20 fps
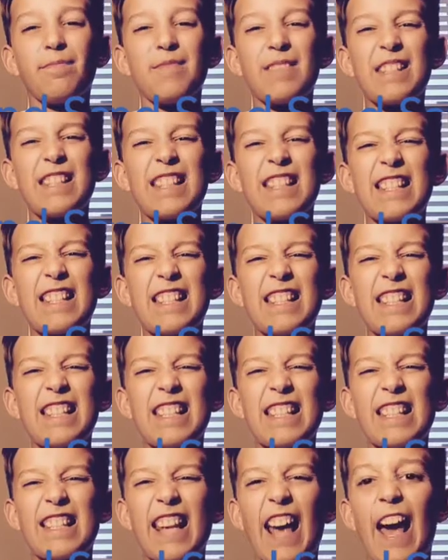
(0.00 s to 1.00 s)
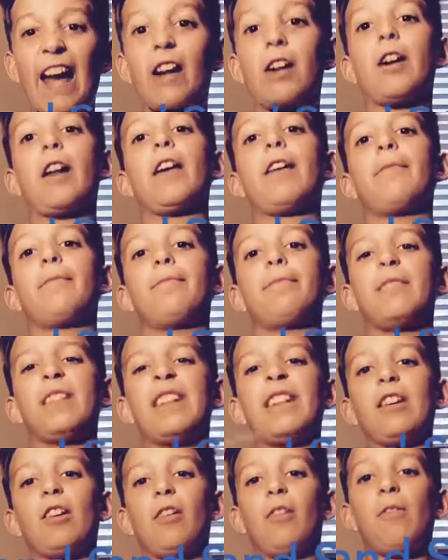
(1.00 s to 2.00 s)
Saturday.
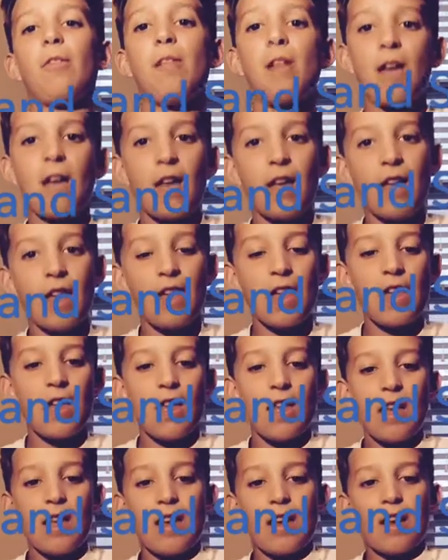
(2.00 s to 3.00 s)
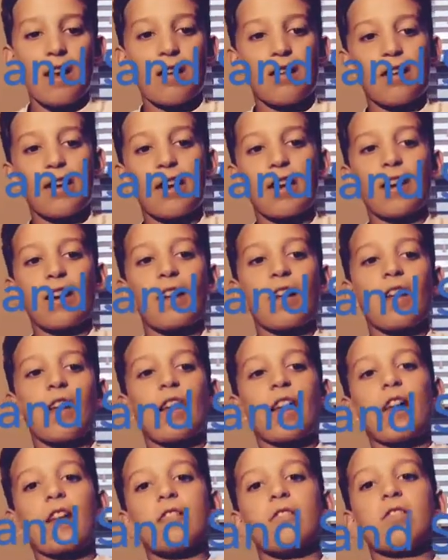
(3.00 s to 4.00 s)
Deal. All right.
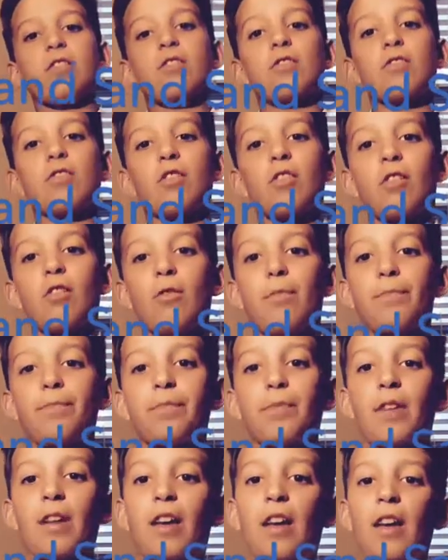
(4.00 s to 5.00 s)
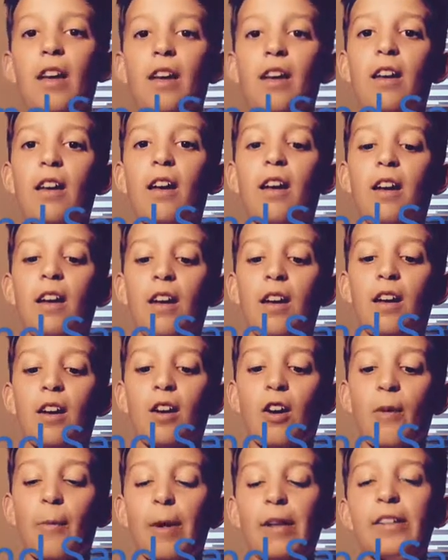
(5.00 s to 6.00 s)
So, and
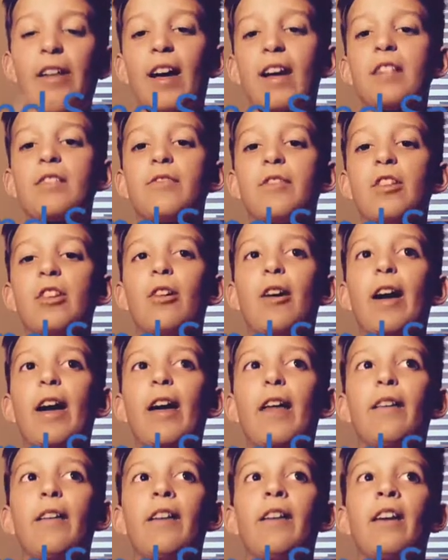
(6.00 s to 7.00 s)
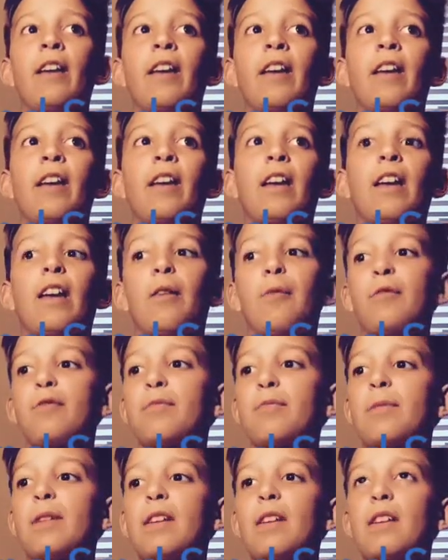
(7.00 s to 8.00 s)
on my last video, I had it
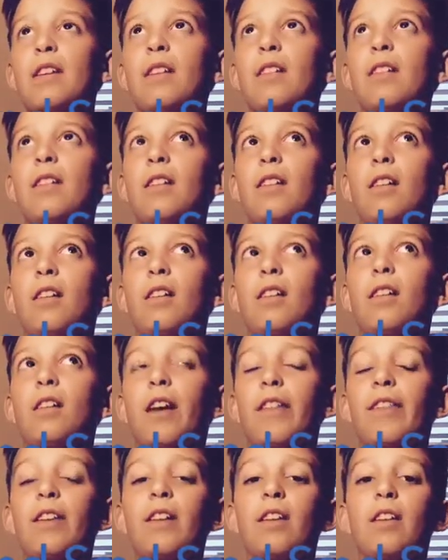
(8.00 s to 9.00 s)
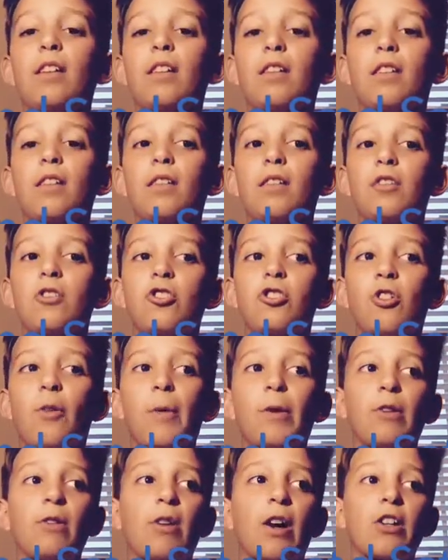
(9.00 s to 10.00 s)
was me. I think
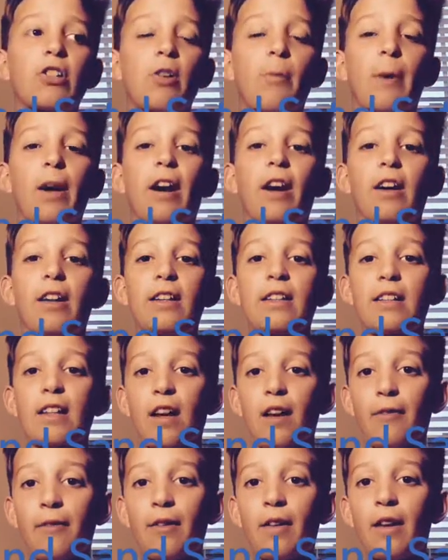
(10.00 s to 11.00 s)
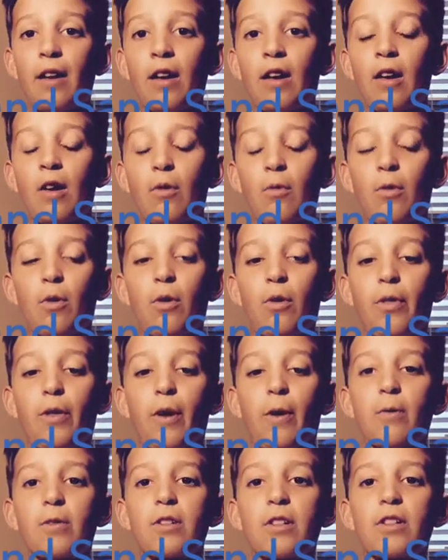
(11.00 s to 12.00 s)
showing you guys all my hunting stuff. Well,
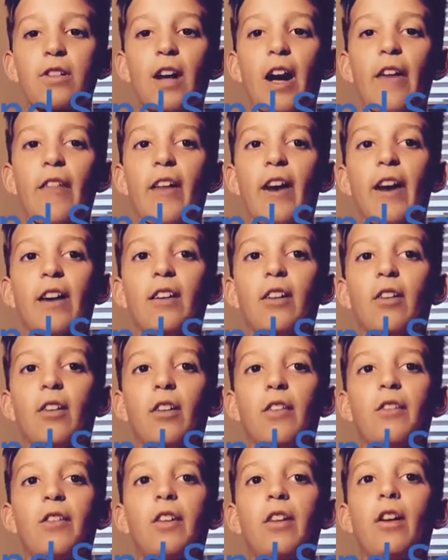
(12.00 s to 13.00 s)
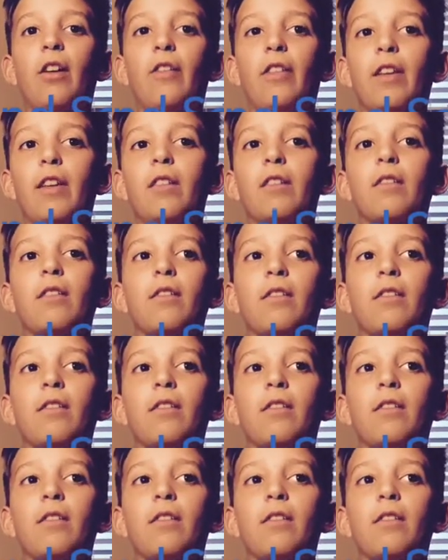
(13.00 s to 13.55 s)
there was this guy that I don't even know that